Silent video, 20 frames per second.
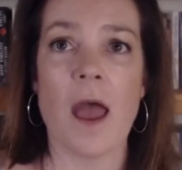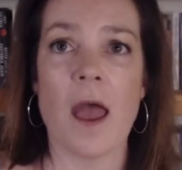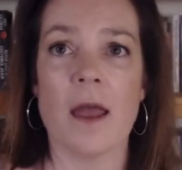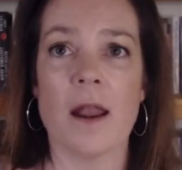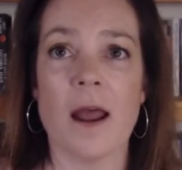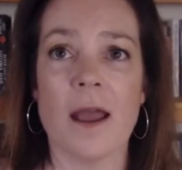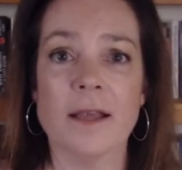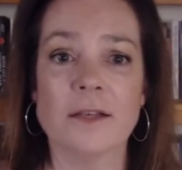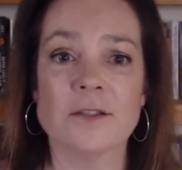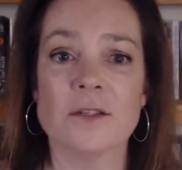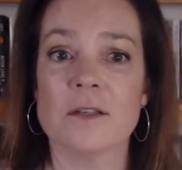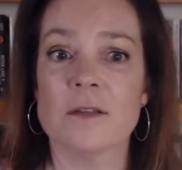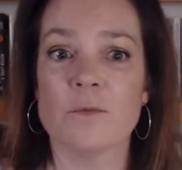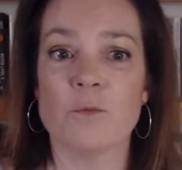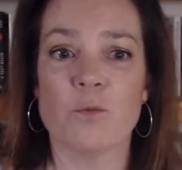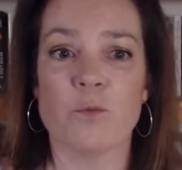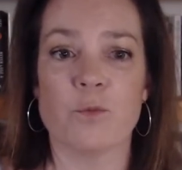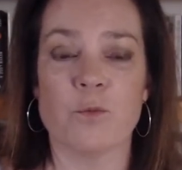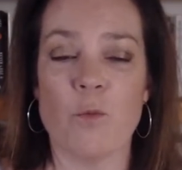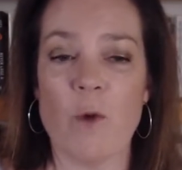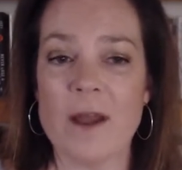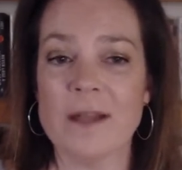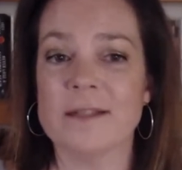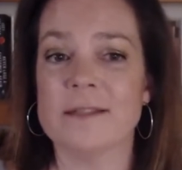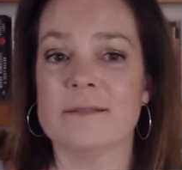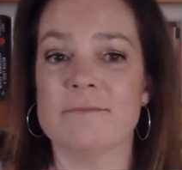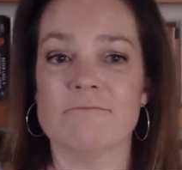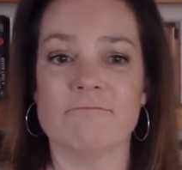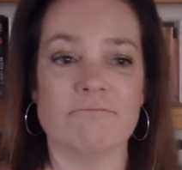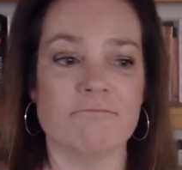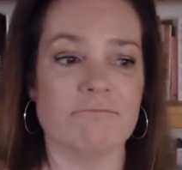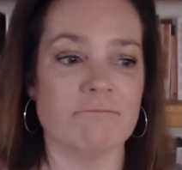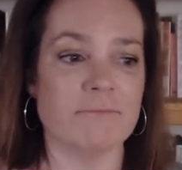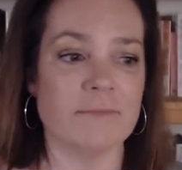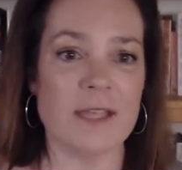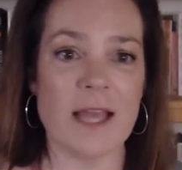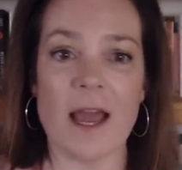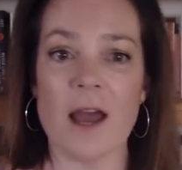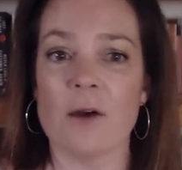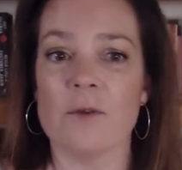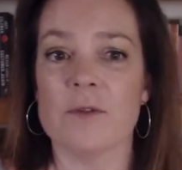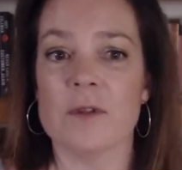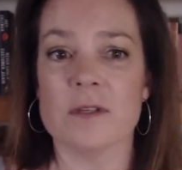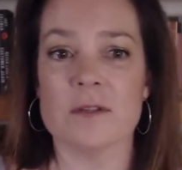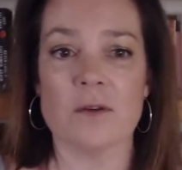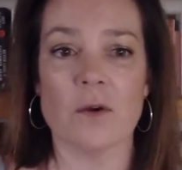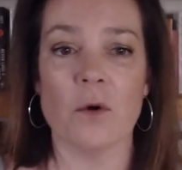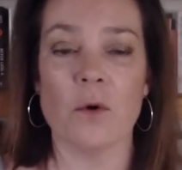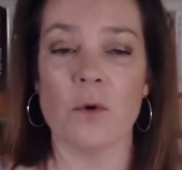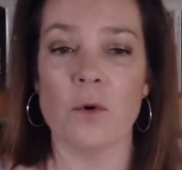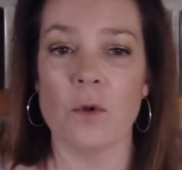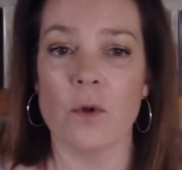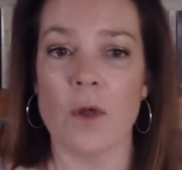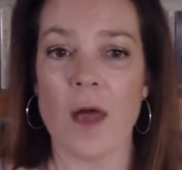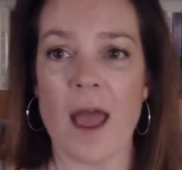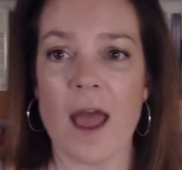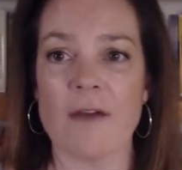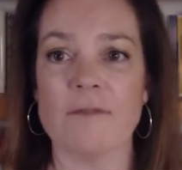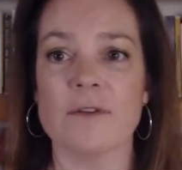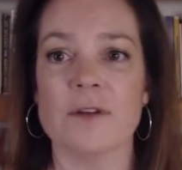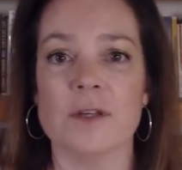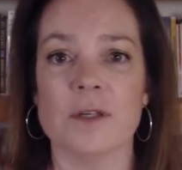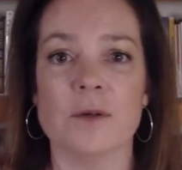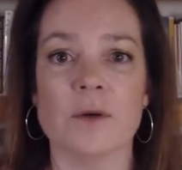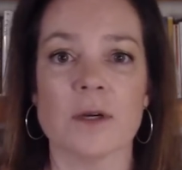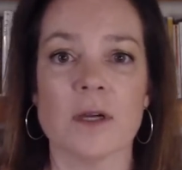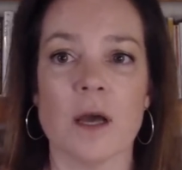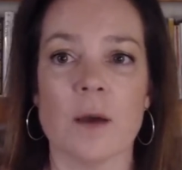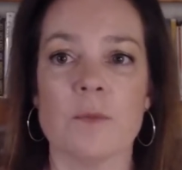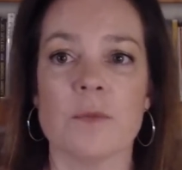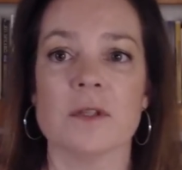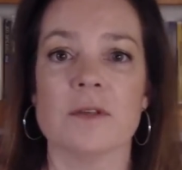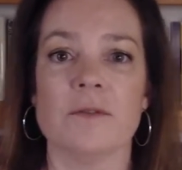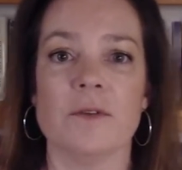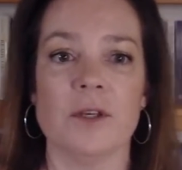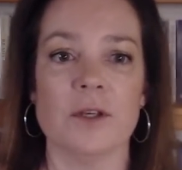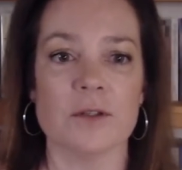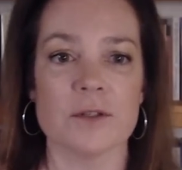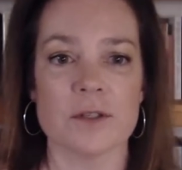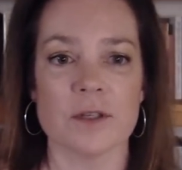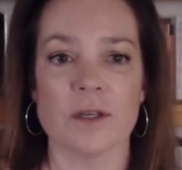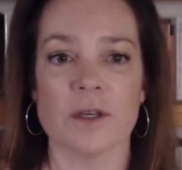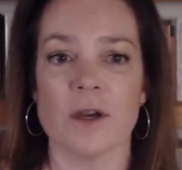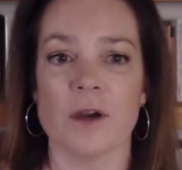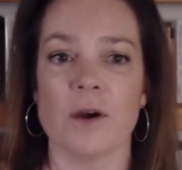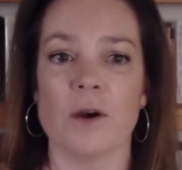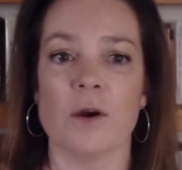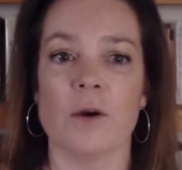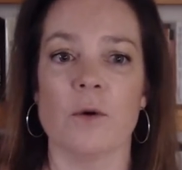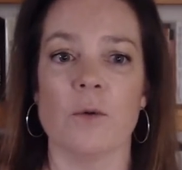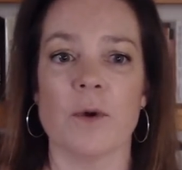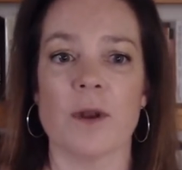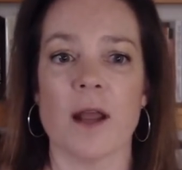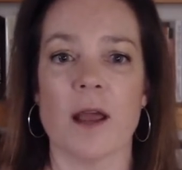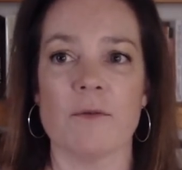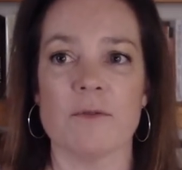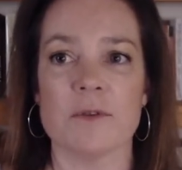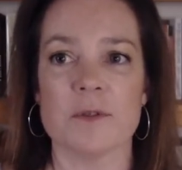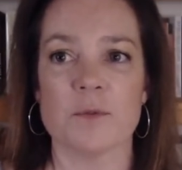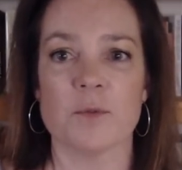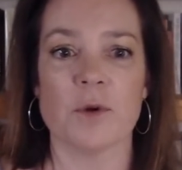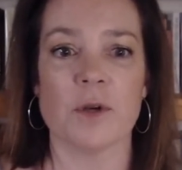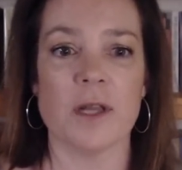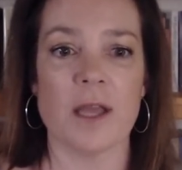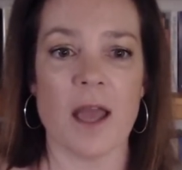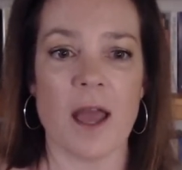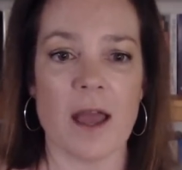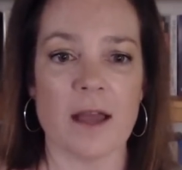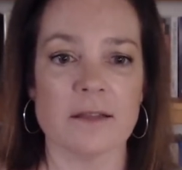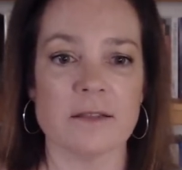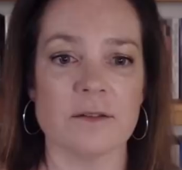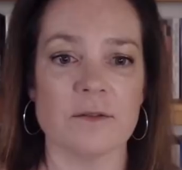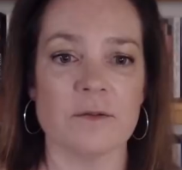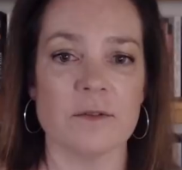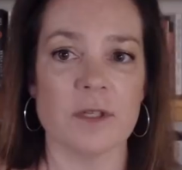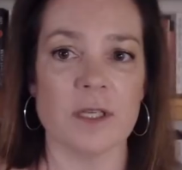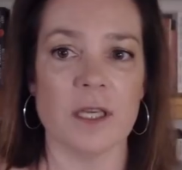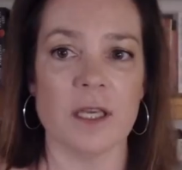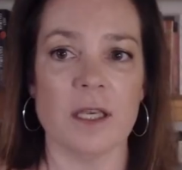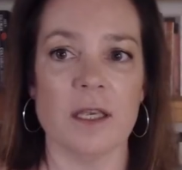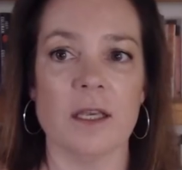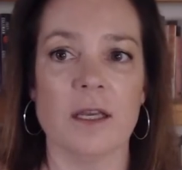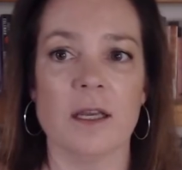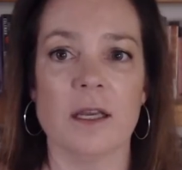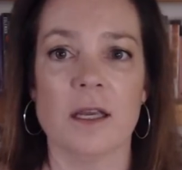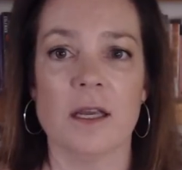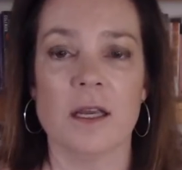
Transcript: And I actually went down this whole avenue a couple of years ago when I was pretty actively